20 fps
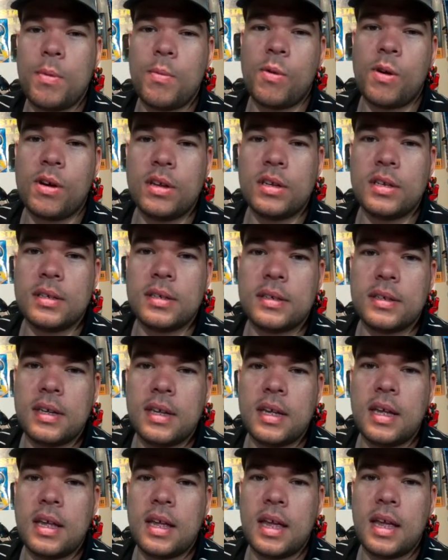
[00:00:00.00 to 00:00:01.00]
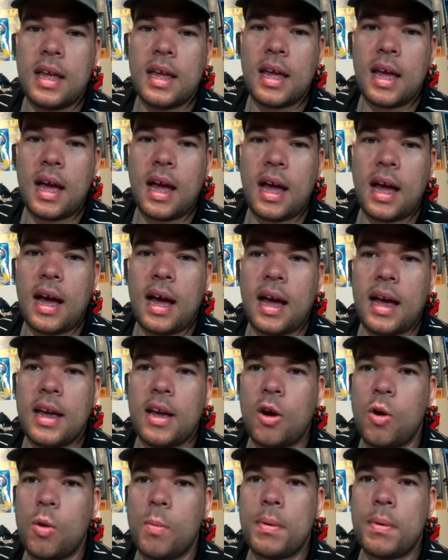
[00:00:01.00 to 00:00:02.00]
world. I
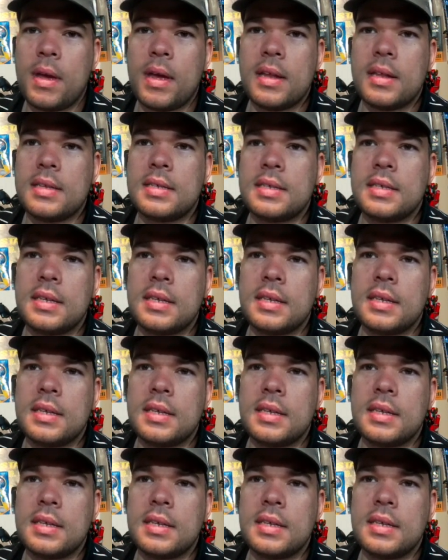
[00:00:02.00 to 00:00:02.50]
hope it's